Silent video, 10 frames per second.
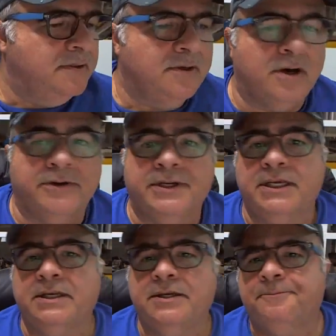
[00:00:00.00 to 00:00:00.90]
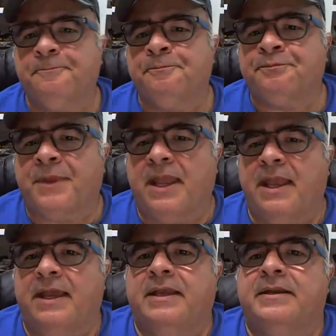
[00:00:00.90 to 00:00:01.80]
are in need.
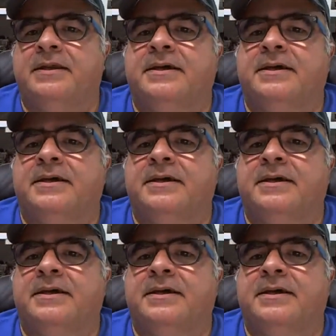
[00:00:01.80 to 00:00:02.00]
And